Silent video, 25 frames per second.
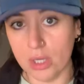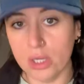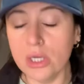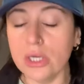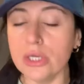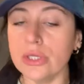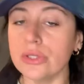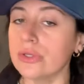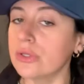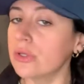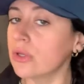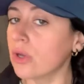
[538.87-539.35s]
you
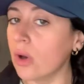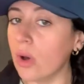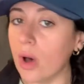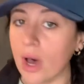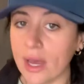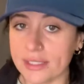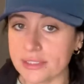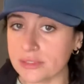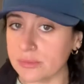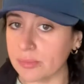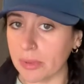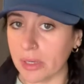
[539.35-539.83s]
can go
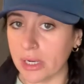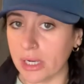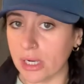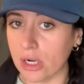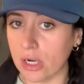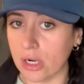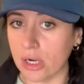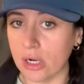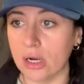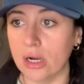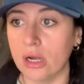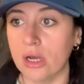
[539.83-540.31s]

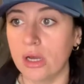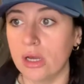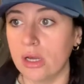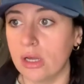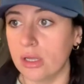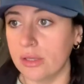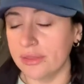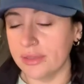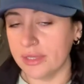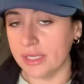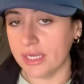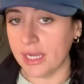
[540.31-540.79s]
Icebreaker,
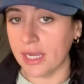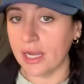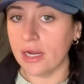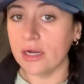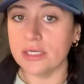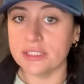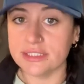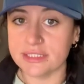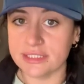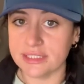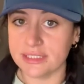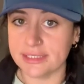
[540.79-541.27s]
the care
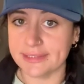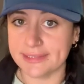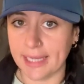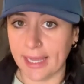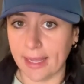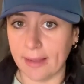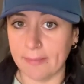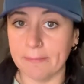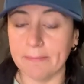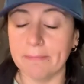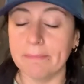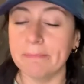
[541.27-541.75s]
is the same.
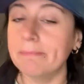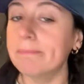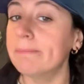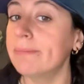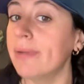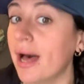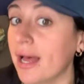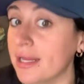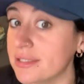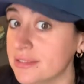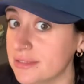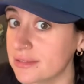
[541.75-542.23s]

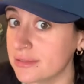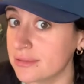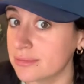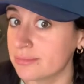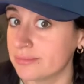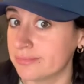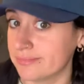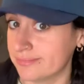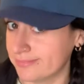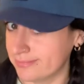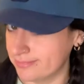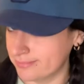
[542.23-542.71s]
But
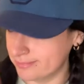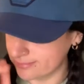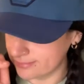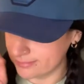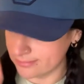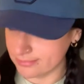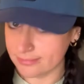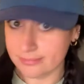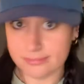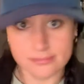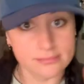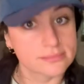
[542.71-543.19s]

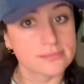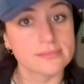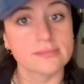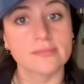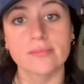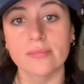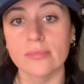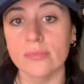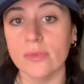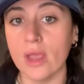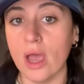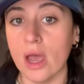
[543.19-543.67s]

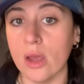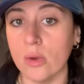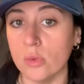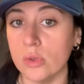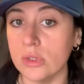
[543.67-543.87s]
I will